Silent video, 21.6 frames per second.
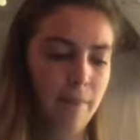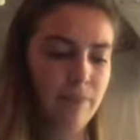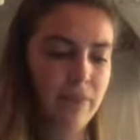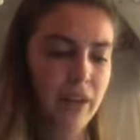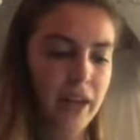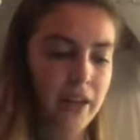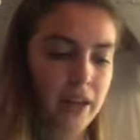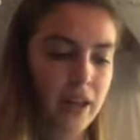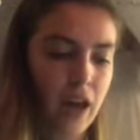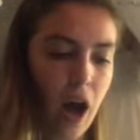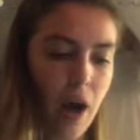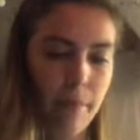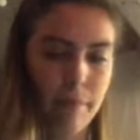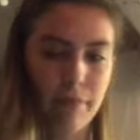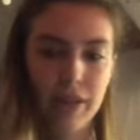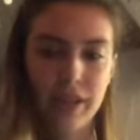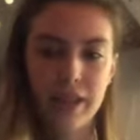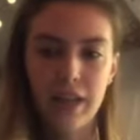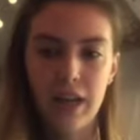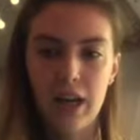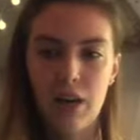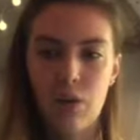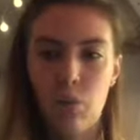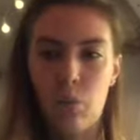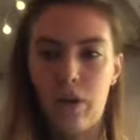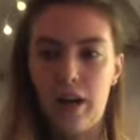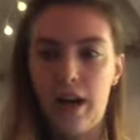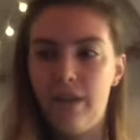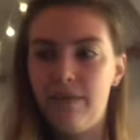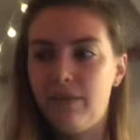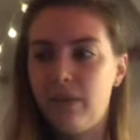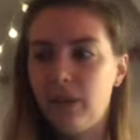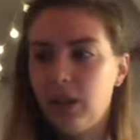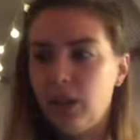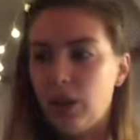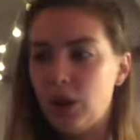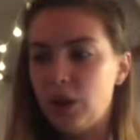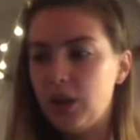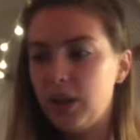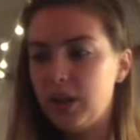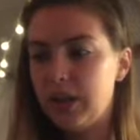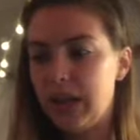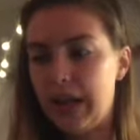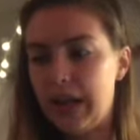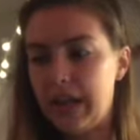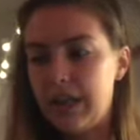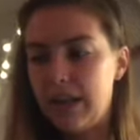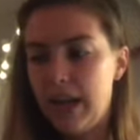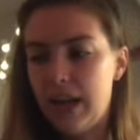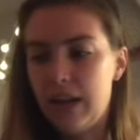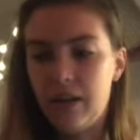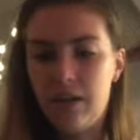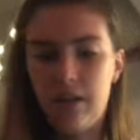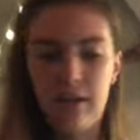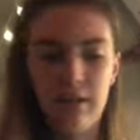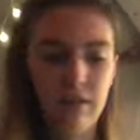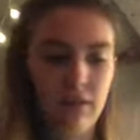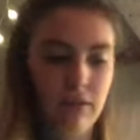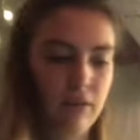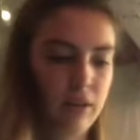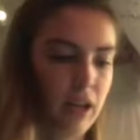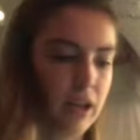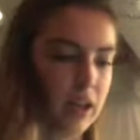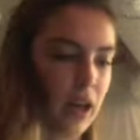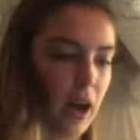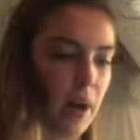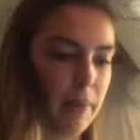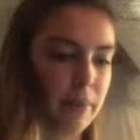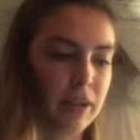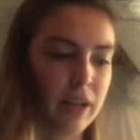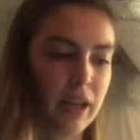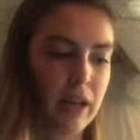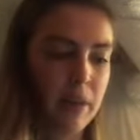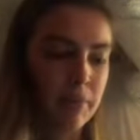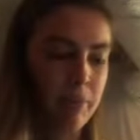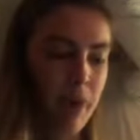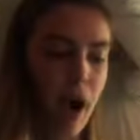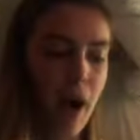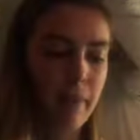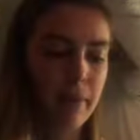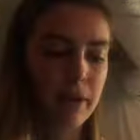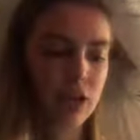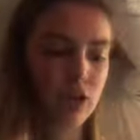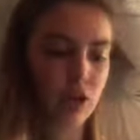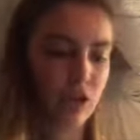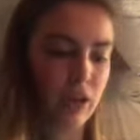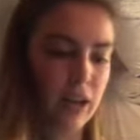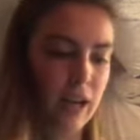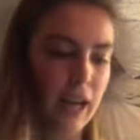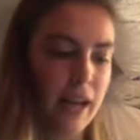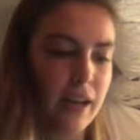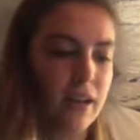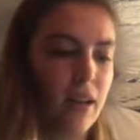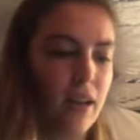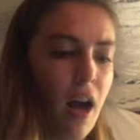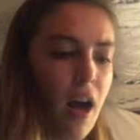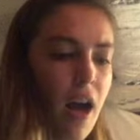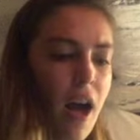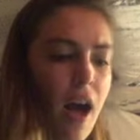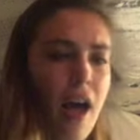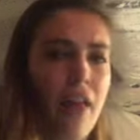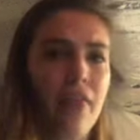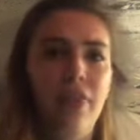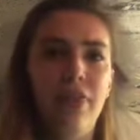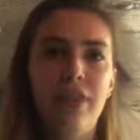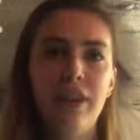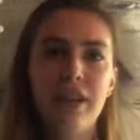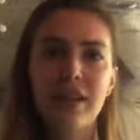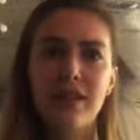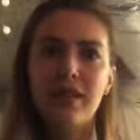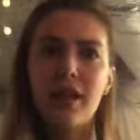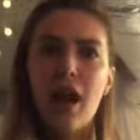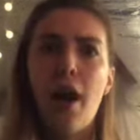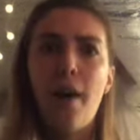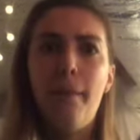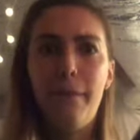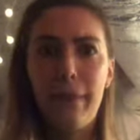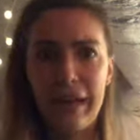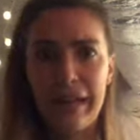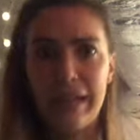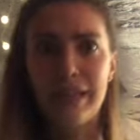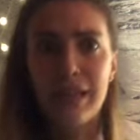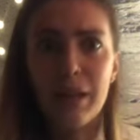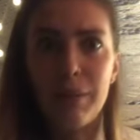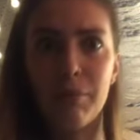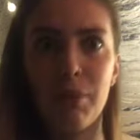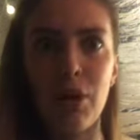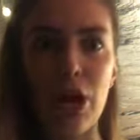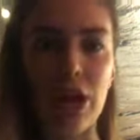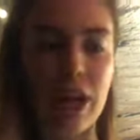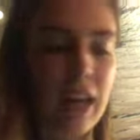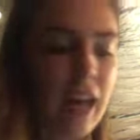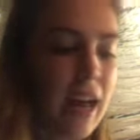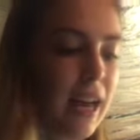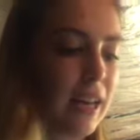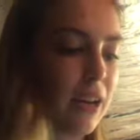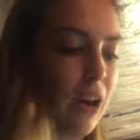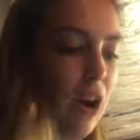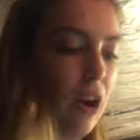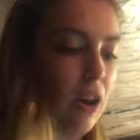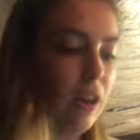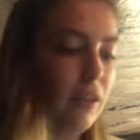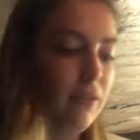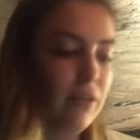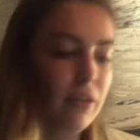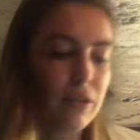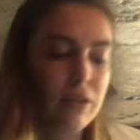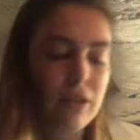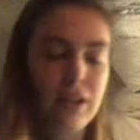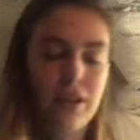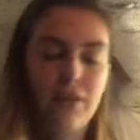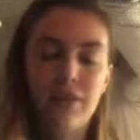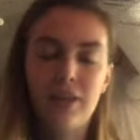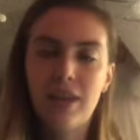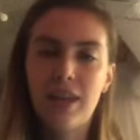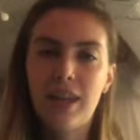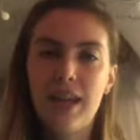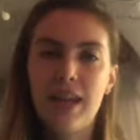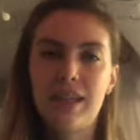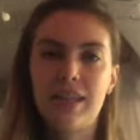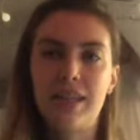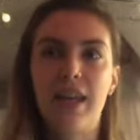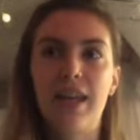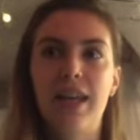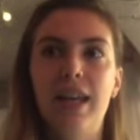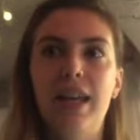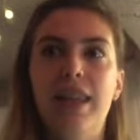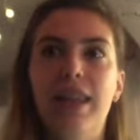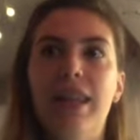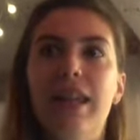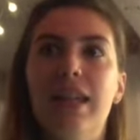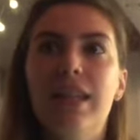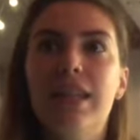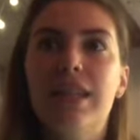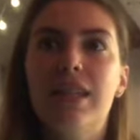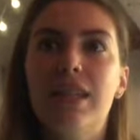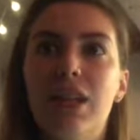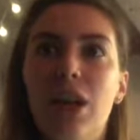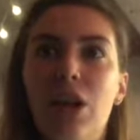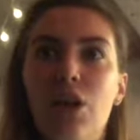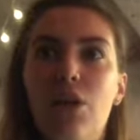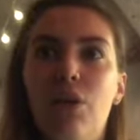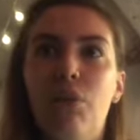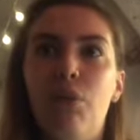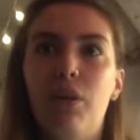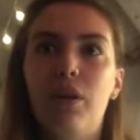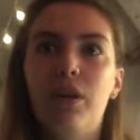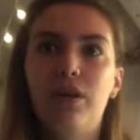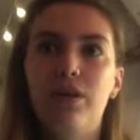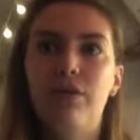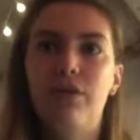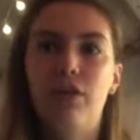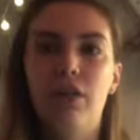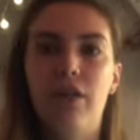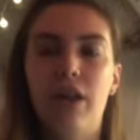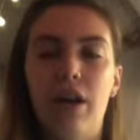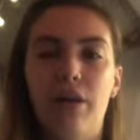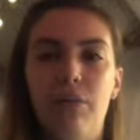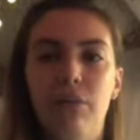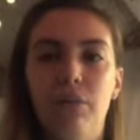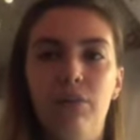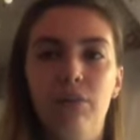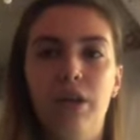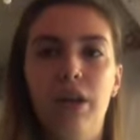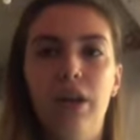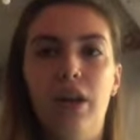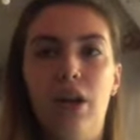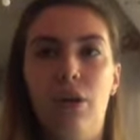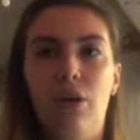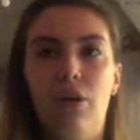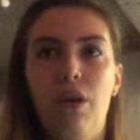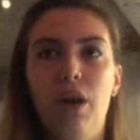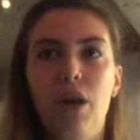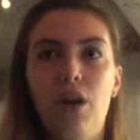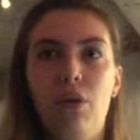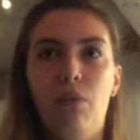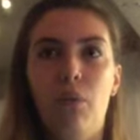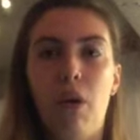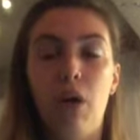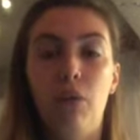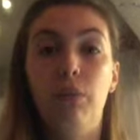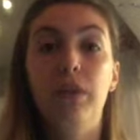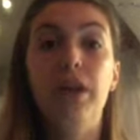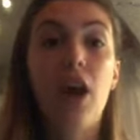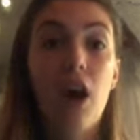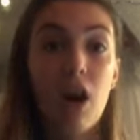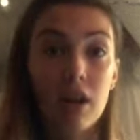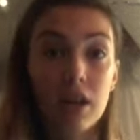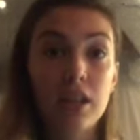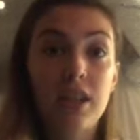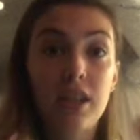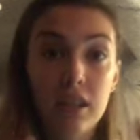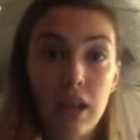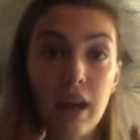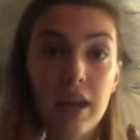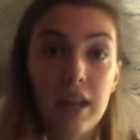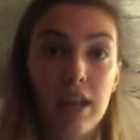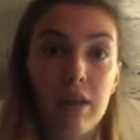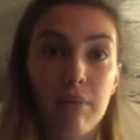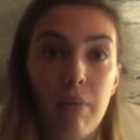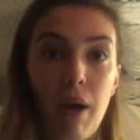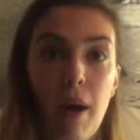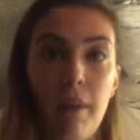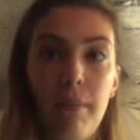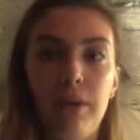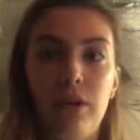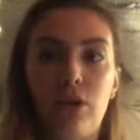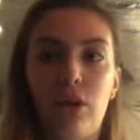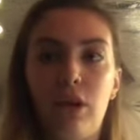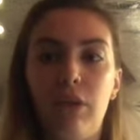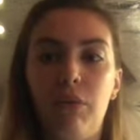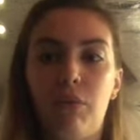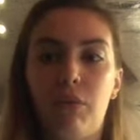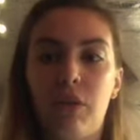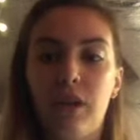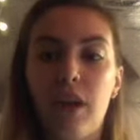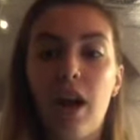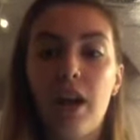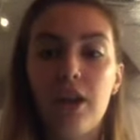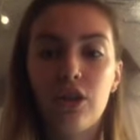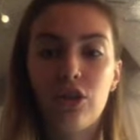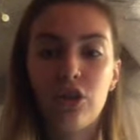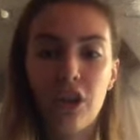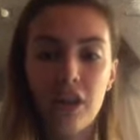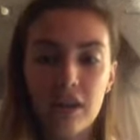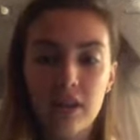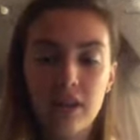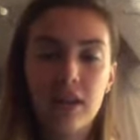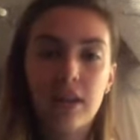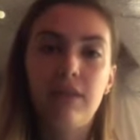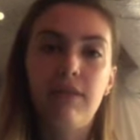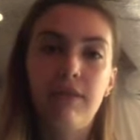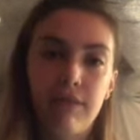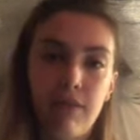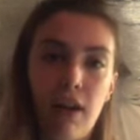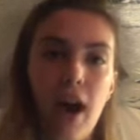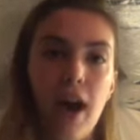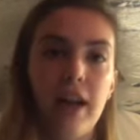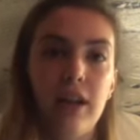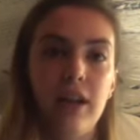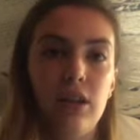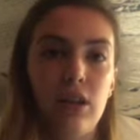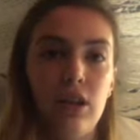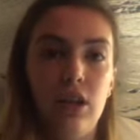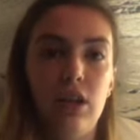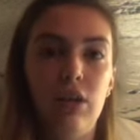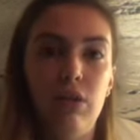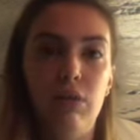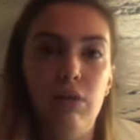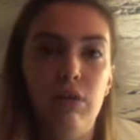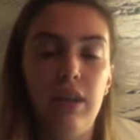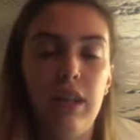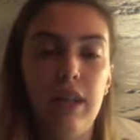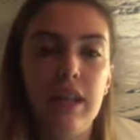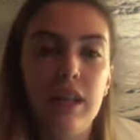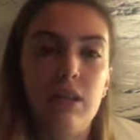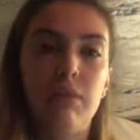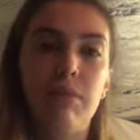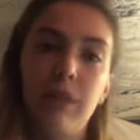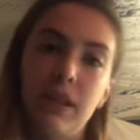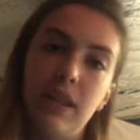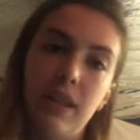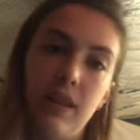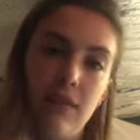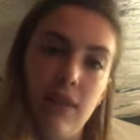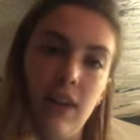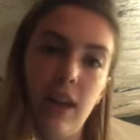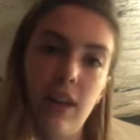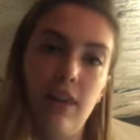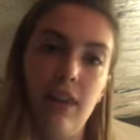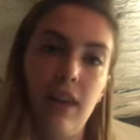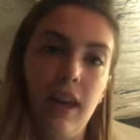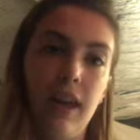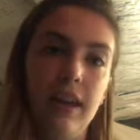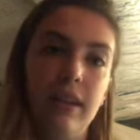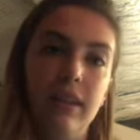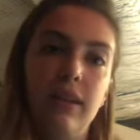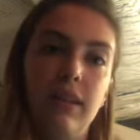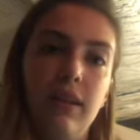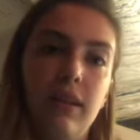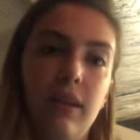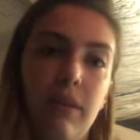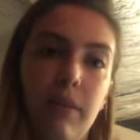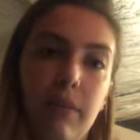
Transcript: encompassing what I've learned and encompassing puppetry and this amazing book and all of those different things. And I think it's wonderful that, you know, while we are studying puppetry, we're not just confined to these specific things.